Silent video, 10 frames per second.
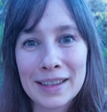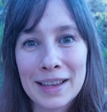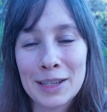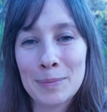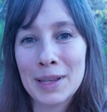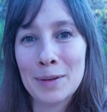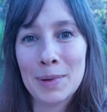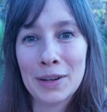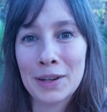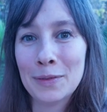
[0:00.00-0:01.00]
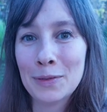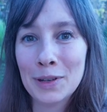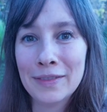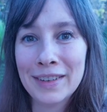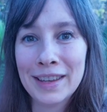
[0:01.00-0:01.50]
Has it been a period of
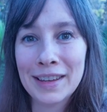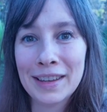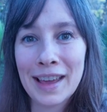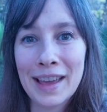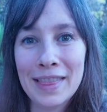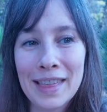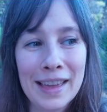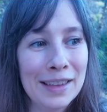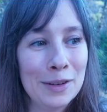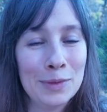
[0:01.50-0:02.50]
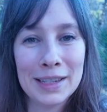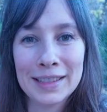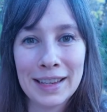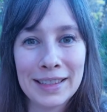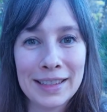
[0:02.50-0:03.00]
grieving and then
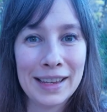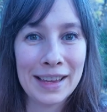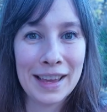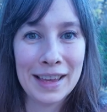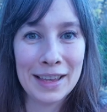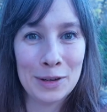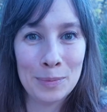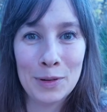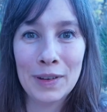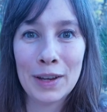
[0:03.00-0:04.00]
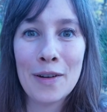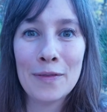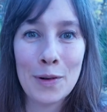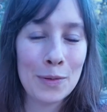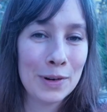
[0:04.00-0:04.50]
reassessing and
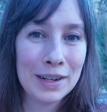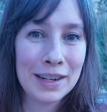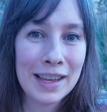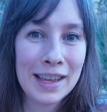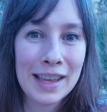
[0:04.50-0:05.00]
moving forward?